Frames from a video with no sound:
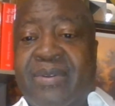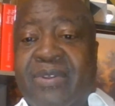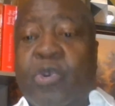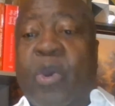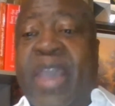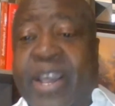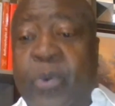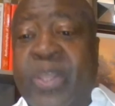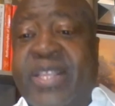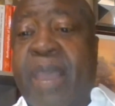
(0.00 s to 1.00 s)
to
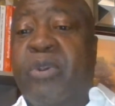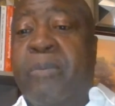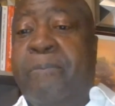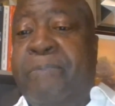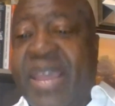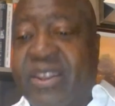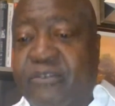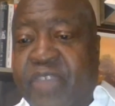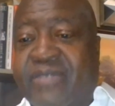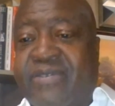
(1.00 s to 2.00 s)
equitable
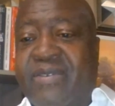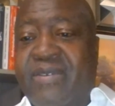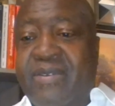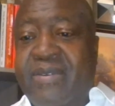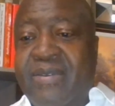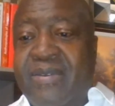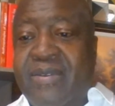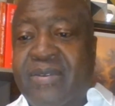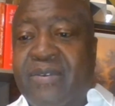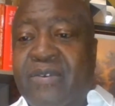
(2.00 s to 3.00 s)
benefit
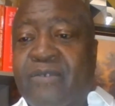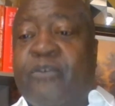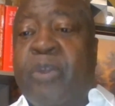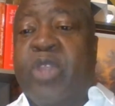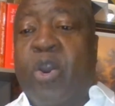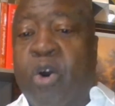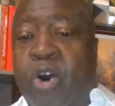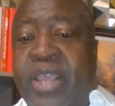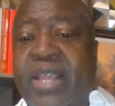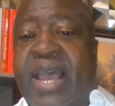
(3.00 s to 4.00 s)
from the
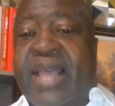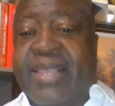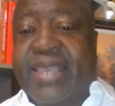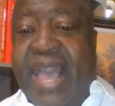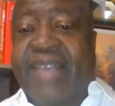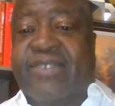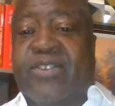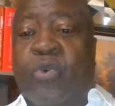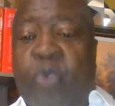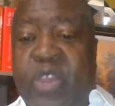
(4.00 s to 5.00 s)
oil and gas
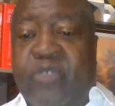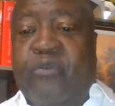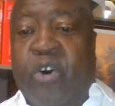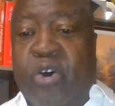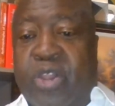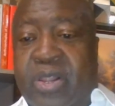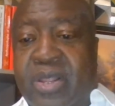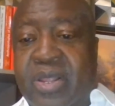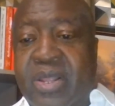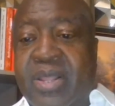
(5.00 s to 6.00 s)
windfall
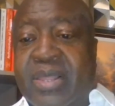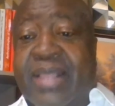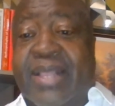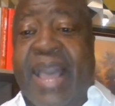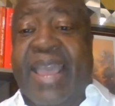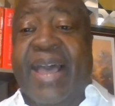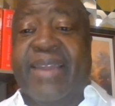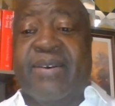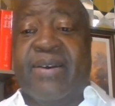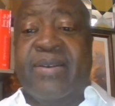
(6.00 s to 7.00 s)
that
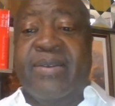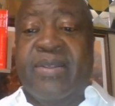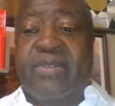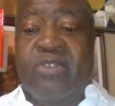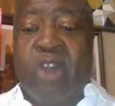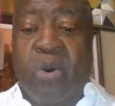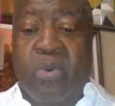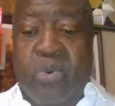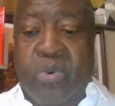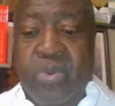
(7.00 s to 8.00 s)
Guyana now
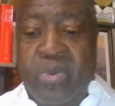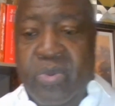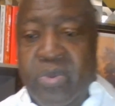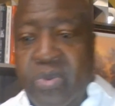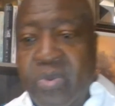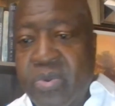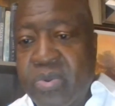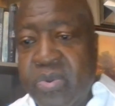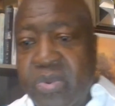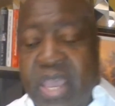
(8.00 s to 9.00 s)

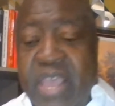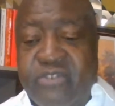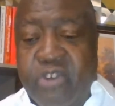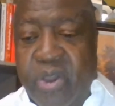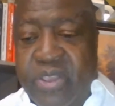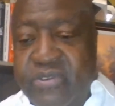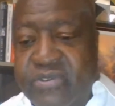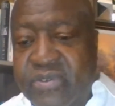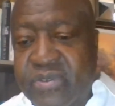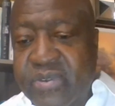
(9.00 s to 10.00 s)
enjoys.